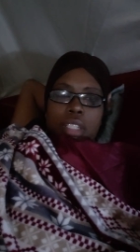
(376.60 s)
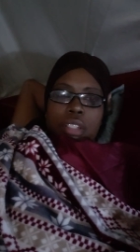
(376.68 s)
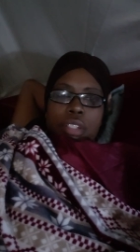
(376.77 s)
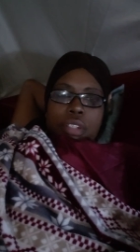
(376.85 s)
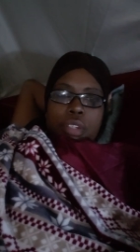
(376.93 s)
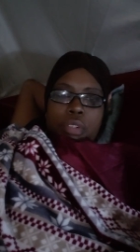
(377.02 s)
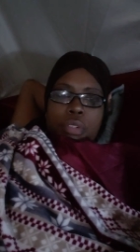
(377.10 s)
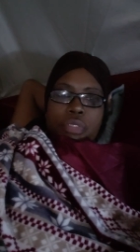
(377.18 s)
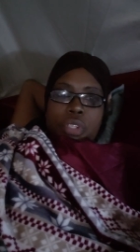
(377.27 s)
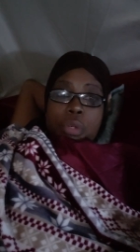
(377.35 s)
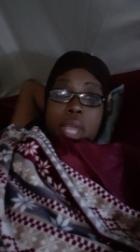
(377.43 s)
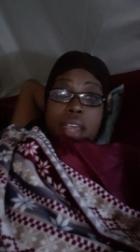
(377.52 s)
you know,
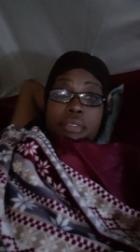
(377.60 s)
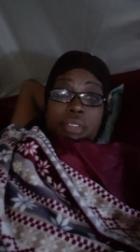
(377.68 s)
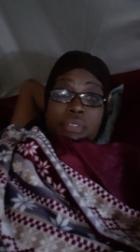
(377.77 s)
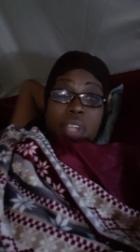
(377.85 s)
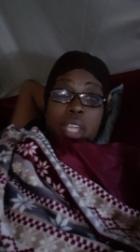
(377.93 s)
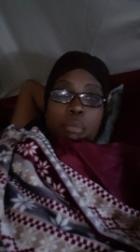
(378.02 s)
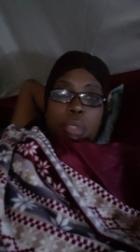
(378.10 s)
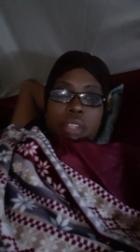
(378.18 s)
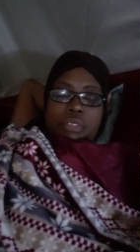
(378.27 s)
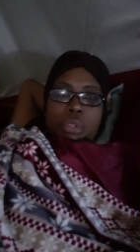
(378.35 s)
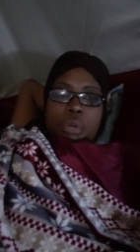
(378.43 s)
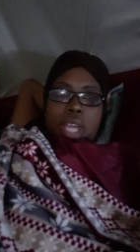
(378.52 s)
if you have a family,
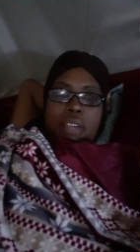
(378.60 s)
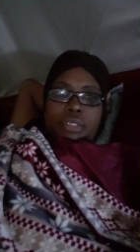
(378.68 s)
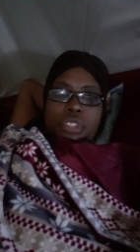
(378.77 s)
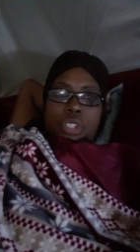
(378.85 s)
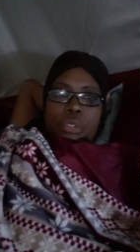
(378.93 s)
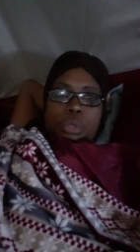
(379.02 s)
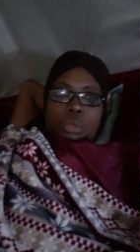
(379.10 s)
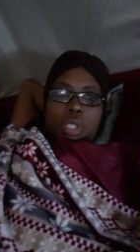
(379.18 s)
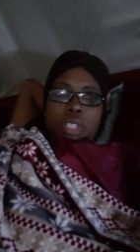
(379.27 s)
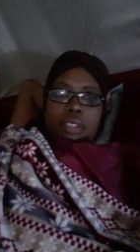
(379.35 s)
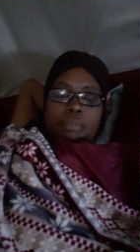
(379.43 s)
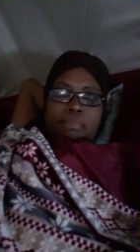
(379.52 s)
if you have
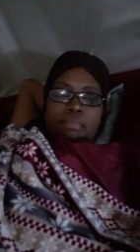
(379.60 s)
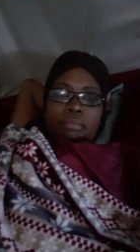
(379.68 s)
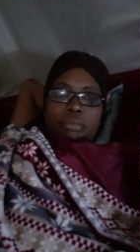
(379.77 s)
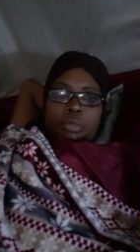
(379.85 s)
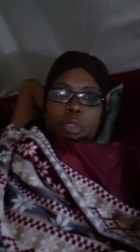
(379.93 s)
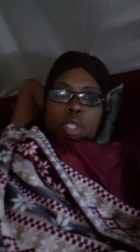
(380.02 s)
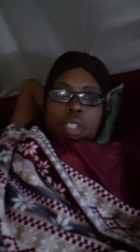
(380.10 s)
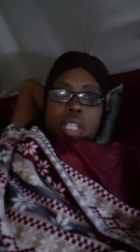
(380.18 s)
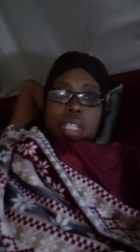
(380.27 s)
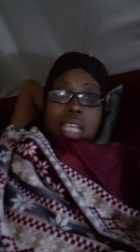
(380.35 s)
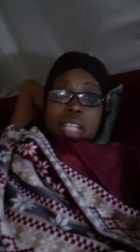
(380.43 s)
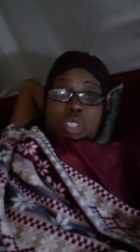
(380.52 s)
children,
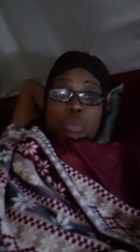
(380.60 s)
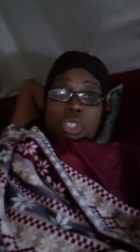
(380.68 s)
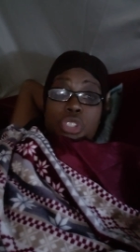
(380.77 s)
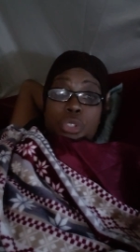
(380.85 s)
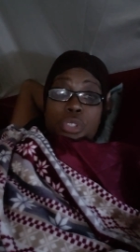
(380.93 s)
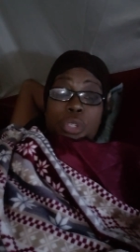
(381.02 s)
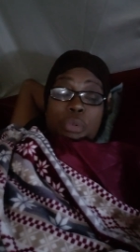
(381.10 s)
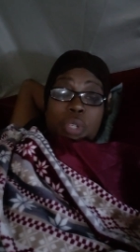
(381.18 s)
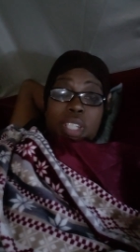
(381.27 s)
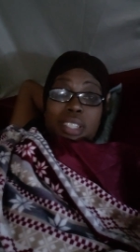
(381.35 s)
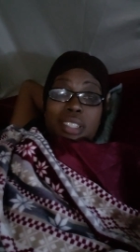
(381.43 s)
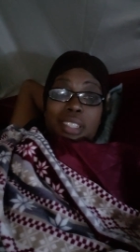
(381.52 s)
that that's what you're
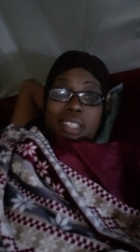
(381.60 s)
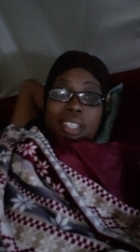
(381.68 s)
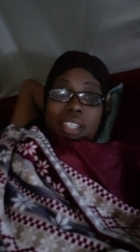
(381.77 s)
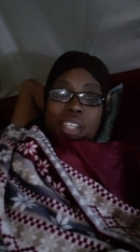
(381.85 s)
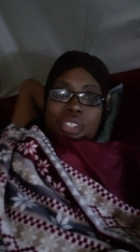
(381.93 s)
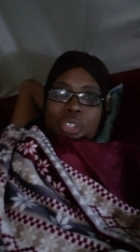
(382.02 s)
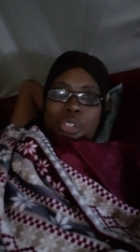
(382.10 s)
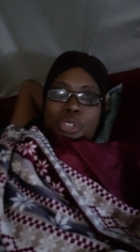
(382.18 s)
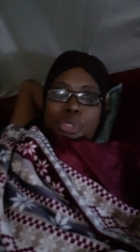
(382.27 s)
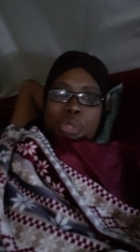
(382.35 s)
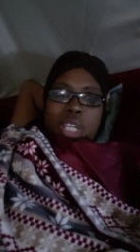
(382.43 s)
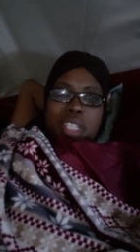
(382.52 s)
doing. You're
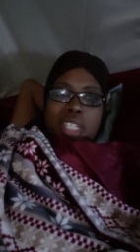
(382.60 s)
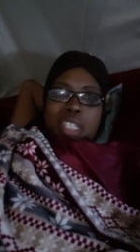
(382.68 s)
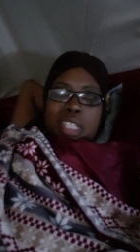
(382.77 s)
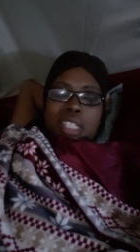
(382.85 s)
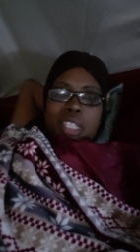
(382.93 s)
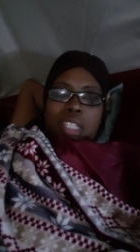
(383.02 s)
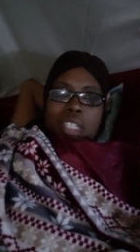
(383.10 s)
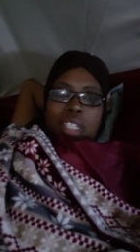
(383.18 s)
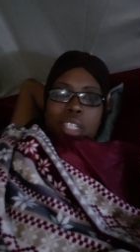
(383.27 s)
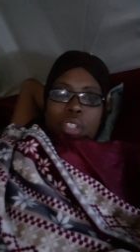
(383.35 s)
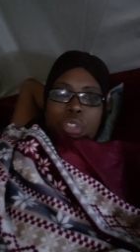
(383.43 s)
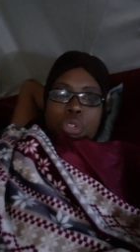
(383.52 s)
training
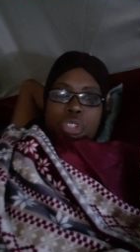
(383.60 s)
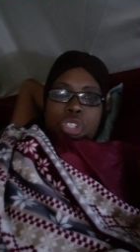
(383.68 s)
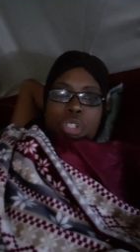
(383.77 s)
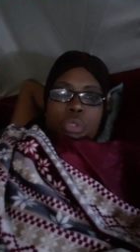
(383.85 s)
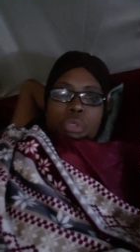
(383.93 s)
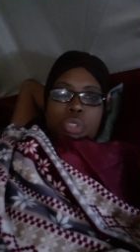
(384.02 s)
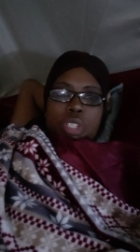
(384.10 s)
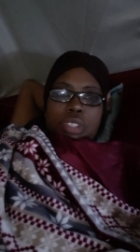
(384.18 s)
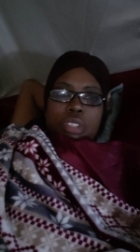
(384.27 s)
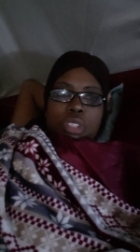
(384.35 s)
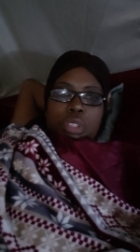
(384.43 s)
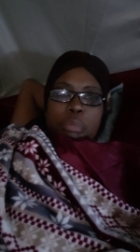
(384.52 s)
your
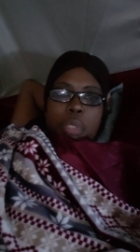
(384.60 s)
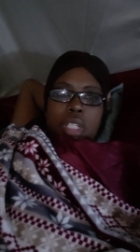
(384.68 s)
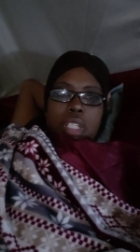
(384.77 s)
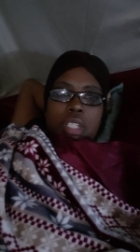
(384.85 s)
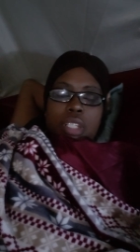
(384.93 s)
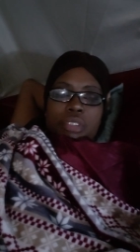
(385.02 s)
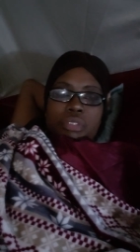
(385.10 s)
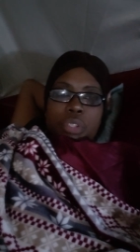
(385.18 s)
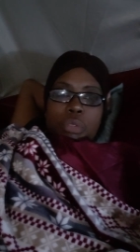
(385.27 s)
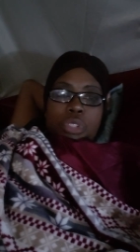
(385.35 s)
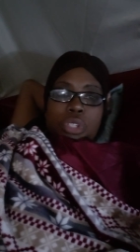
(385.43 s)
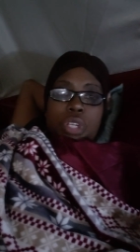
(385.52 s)
children to be
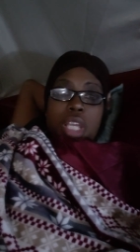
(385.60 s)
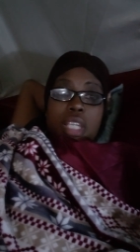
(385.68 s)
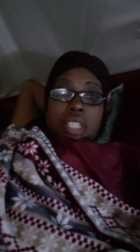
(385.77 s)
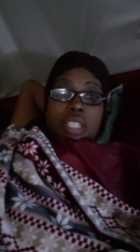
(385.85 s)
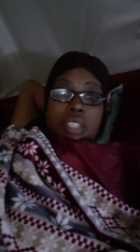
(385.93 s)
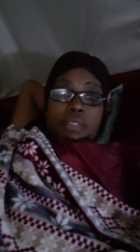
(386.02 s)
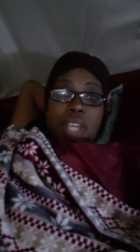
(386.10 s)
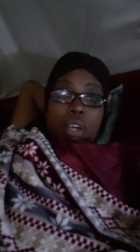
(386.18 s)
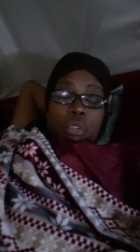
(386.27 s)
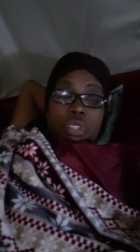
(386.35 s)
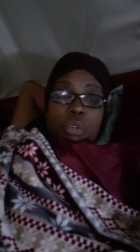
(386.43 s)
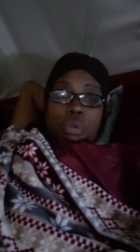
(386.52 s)
future heads of
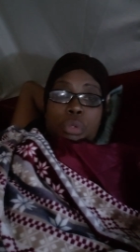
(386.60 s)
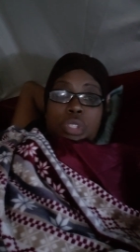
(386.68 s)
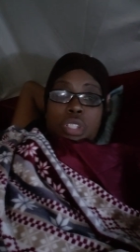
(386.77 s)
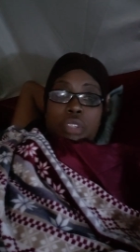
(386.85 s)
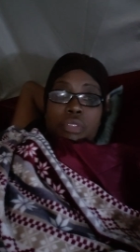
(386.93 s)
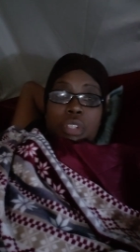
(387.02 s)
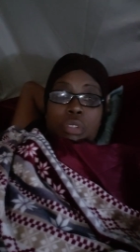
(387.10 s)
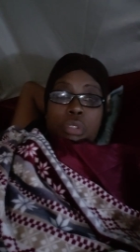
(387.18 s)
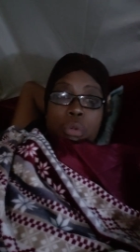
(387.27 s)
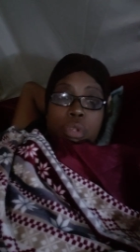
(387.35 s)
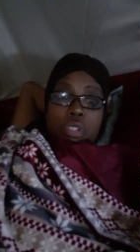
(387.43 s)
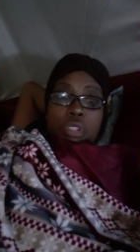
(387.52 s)
households, and if they're
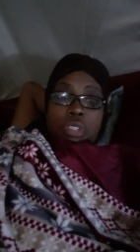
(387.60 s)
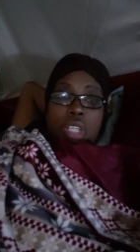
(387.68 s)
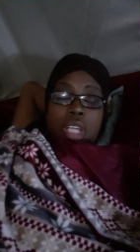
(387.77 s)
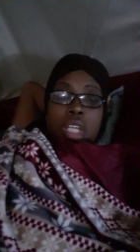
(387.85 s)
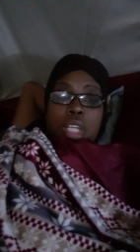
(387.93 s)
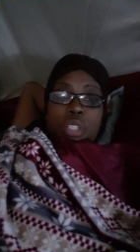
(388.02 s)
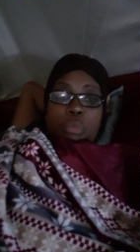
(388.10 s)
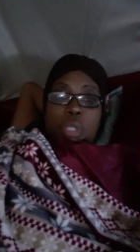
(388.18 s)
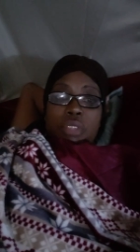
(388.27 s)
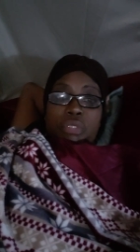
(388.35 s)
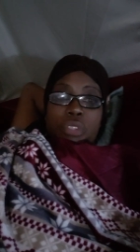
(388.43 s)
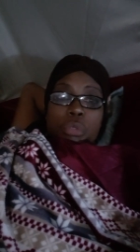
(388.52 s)
daughters, to
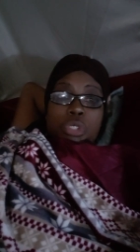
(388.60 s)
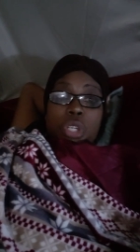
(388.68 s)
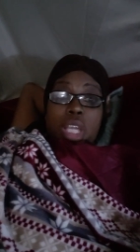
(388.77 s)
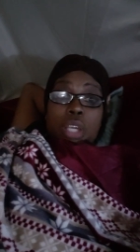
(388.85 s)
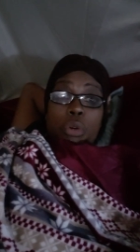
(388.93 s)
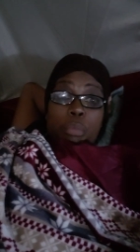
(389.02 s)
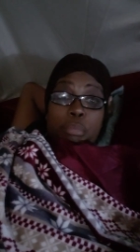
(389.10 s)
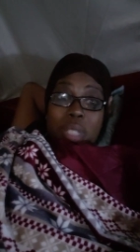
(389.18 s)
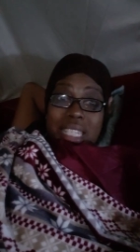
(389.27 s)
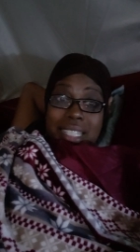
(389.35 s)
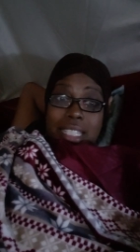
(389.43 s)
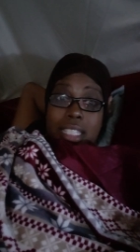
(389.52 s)
be future
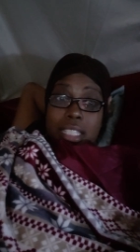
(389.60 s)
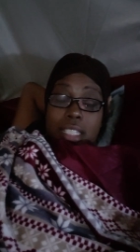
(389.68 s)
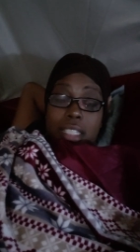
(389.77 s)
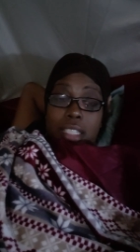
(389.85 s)
helpmeets